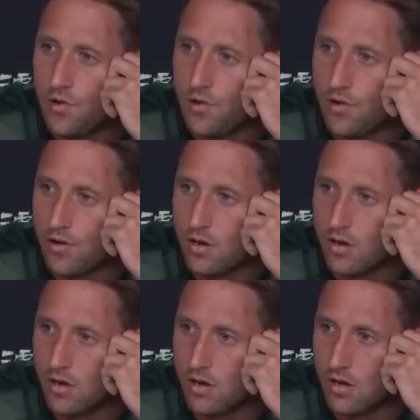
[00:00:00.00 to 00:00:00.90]
a row after
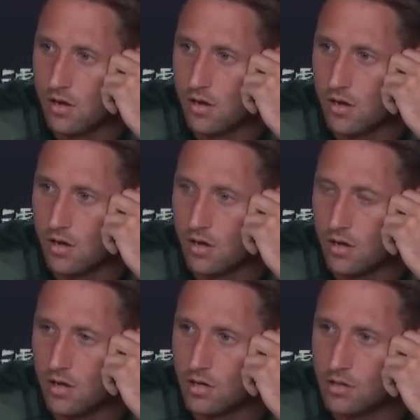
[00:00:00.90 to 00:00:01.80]
that
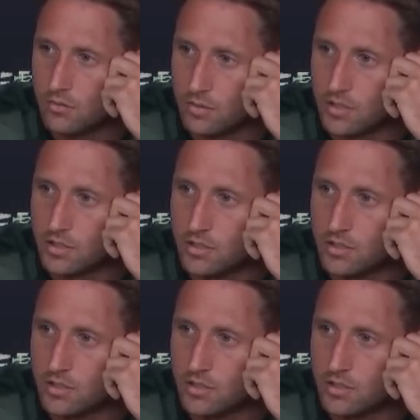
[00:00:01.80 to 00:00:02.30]
situation. Really?